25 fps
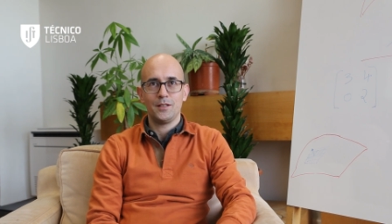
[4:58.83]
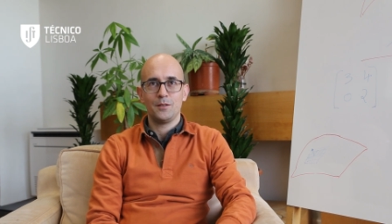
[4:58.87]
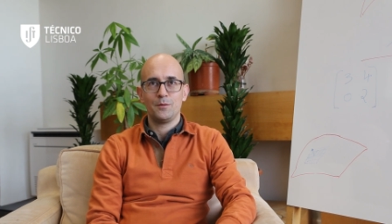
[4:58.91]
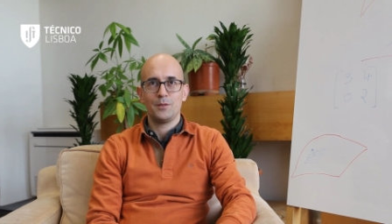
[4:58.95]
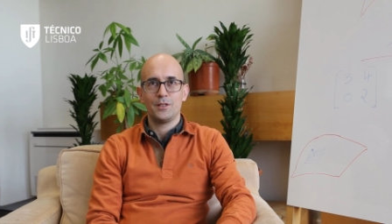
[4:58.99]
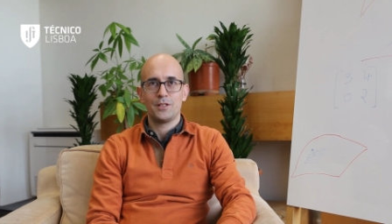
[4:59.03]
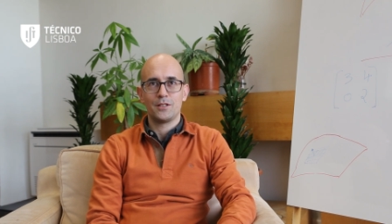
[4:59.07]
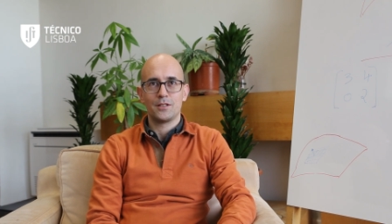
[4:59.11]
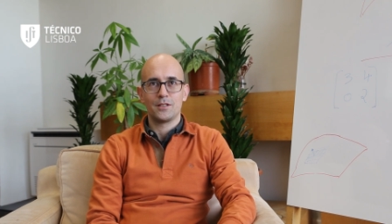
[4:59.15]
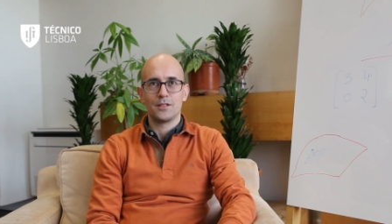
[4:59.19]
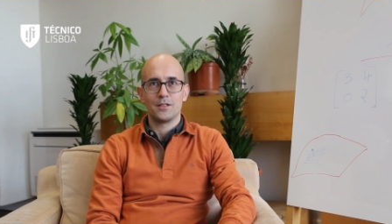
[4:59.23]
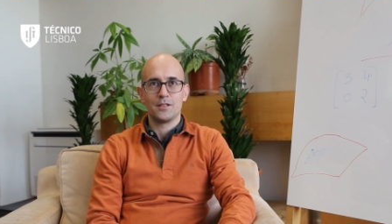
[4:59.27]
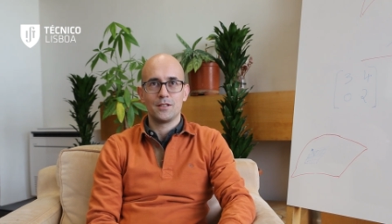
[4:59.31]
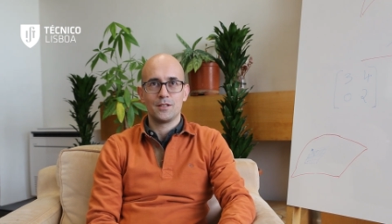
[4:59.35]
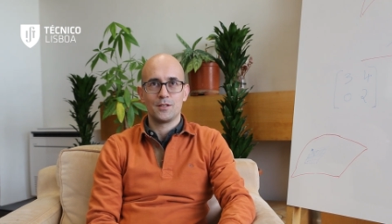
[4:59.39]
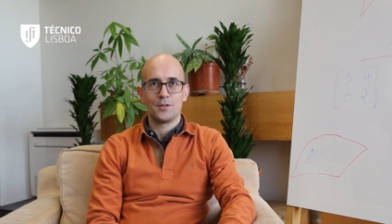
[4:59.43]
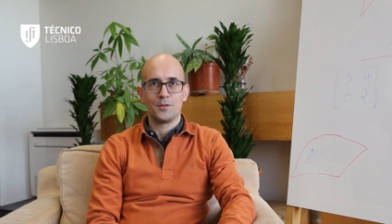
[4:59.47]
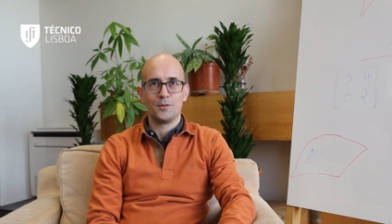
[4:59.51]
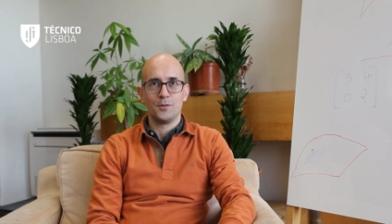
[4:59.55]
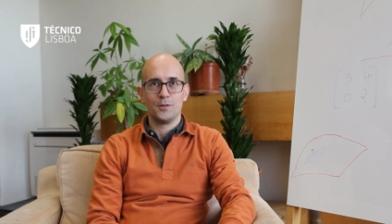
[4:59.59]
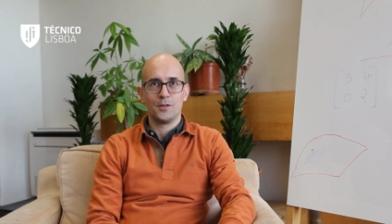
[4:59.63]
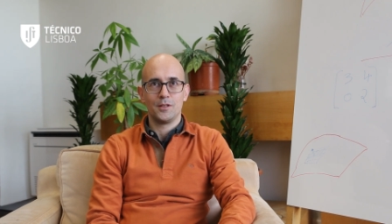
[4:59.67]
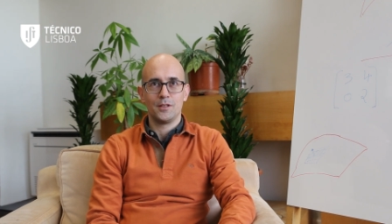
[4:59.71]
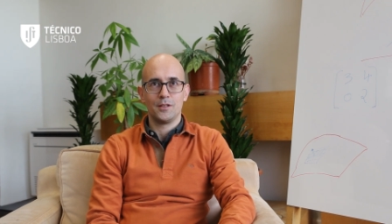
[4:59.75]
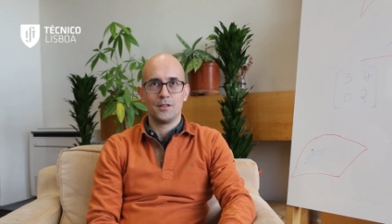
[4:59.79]
in which a
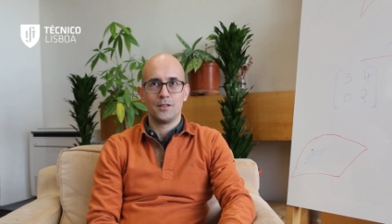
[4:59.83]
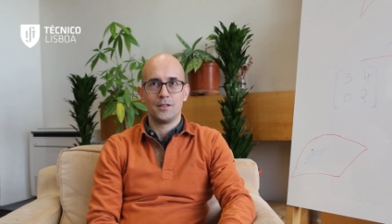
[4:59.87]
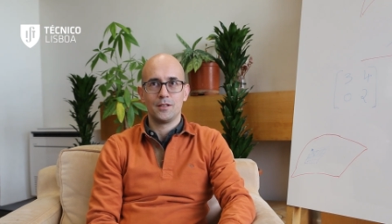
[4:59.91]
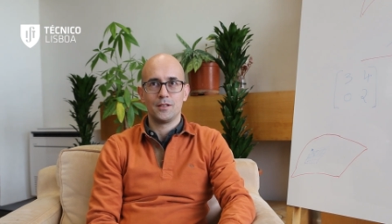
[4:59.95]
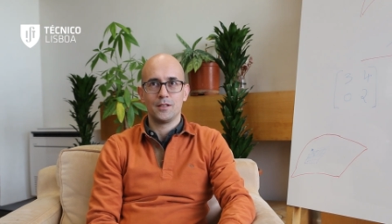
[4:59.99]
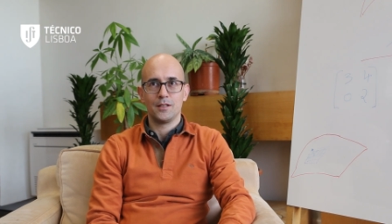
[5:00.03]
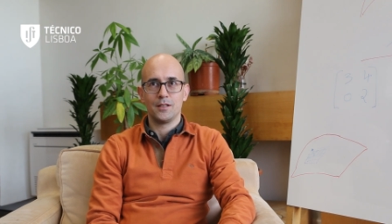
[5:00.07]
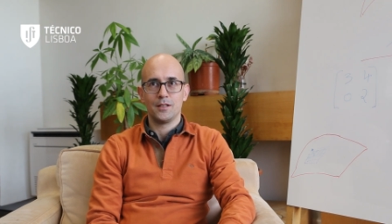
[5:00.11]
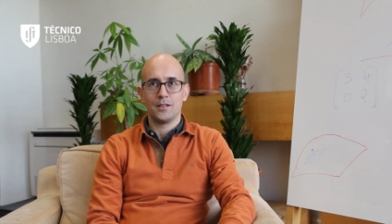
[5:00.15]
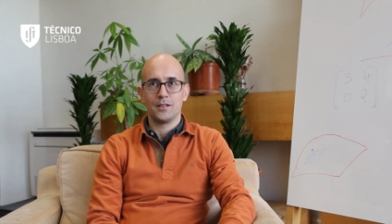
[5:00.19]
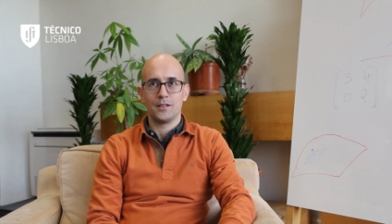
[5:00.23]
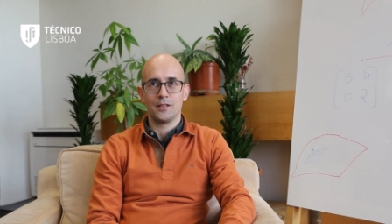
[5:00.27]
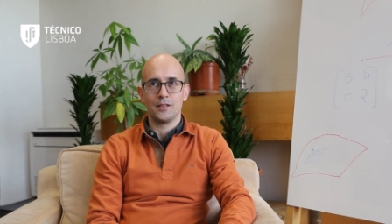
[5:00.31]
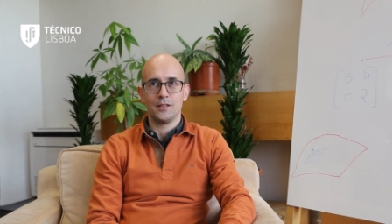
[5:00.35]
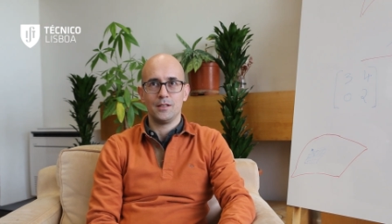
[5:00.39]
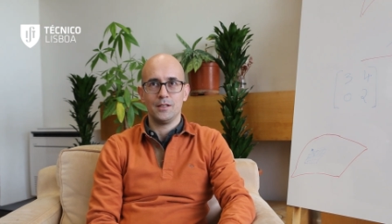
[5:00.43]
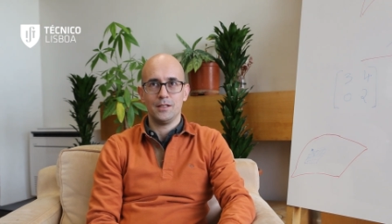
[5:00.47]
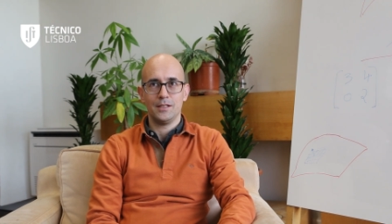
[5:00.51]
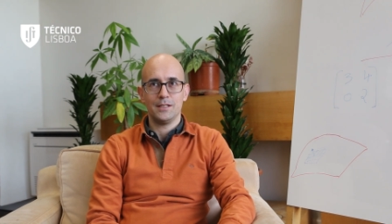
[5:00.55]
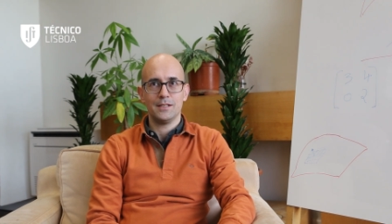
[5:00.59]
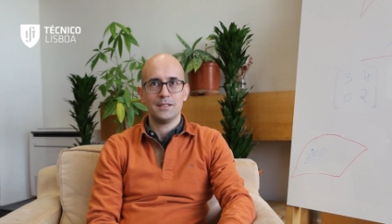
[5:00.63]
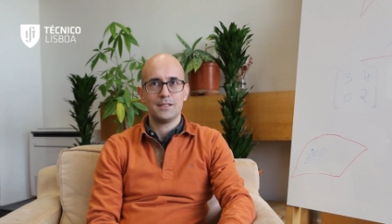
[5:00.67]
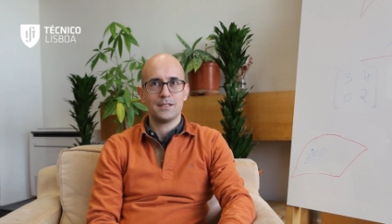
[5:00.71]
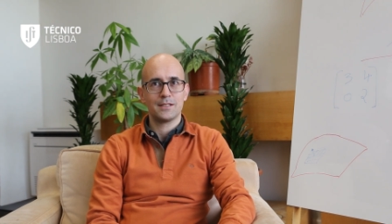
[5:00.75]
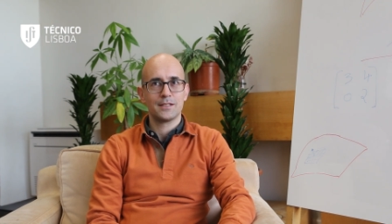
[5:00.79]
student
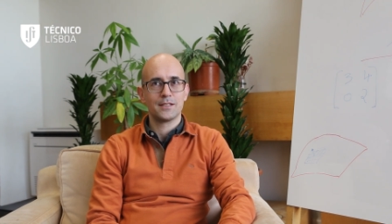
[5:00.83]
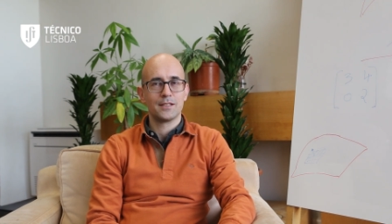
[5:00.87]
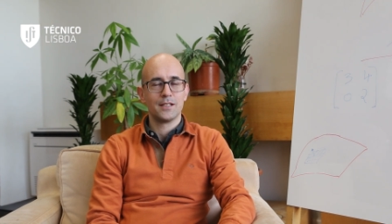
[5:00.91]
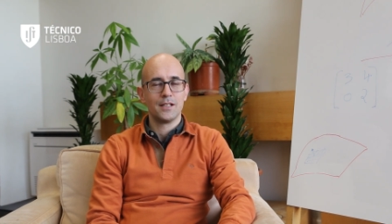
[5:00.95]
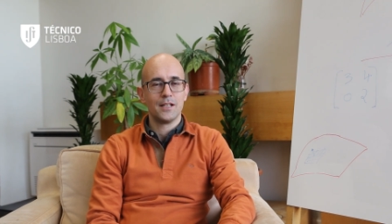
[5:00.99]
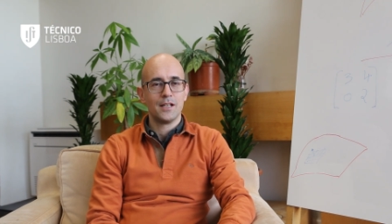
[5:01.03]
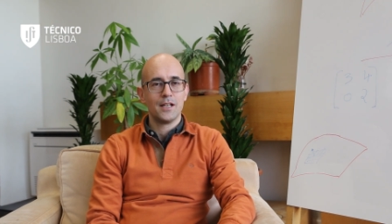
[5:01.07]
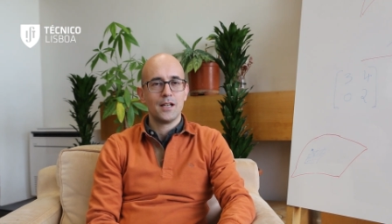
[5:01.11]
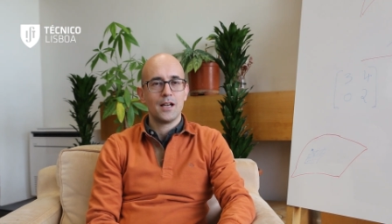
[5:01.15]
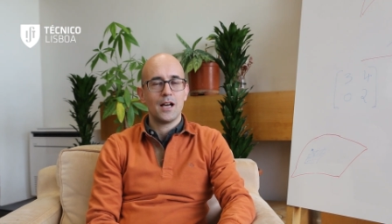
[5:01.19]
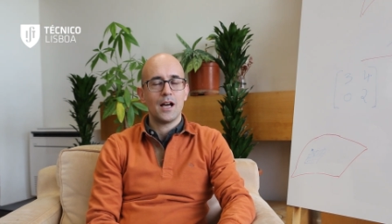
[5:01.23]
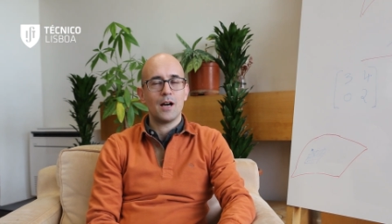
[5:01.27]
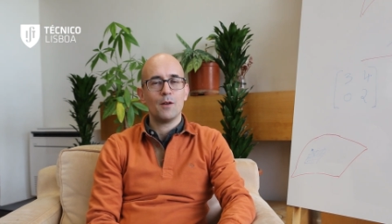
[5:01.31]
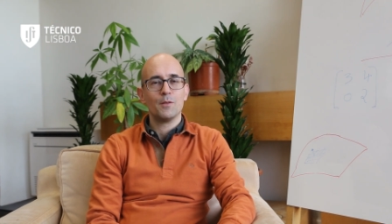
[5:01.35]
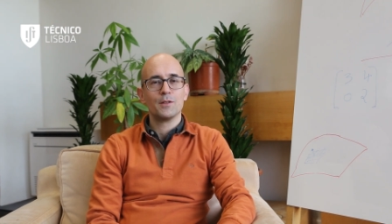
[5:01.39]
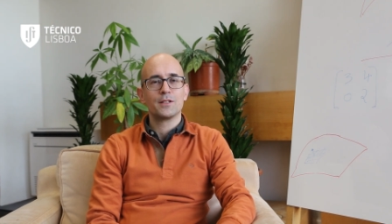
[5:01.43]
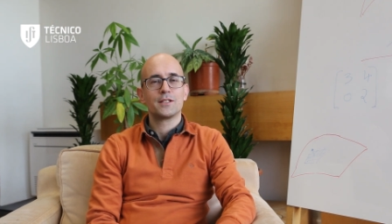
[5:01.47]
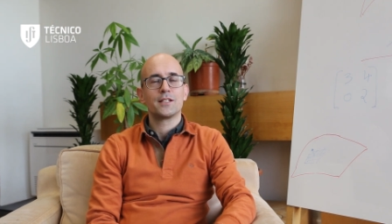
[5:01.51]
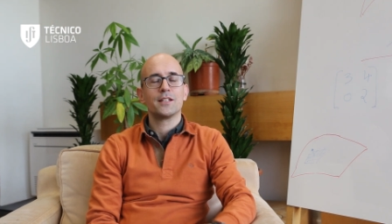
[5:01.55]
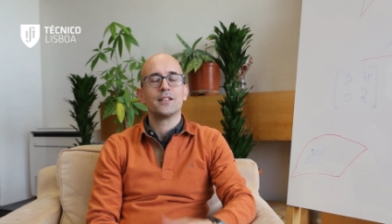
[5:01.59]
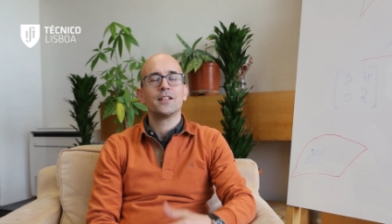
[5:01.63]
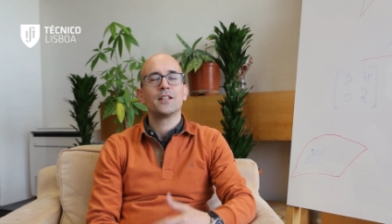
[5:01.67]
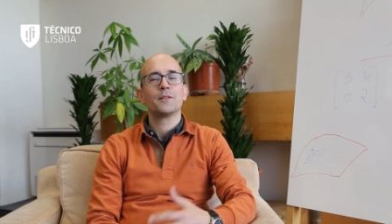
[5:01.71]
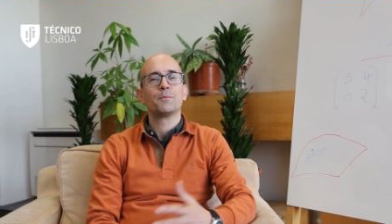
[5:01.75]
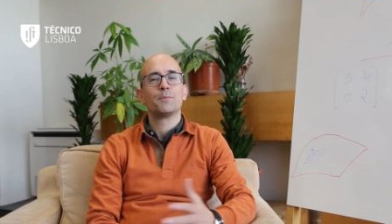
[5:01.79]
is, I
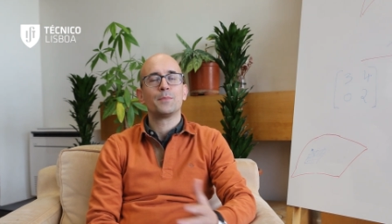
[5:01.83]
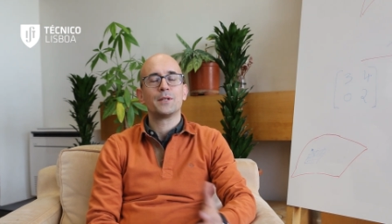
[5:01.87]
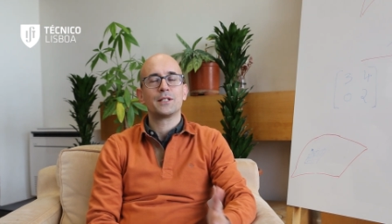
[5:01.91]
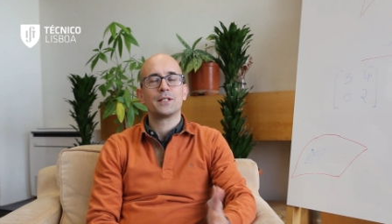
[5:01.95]
would say that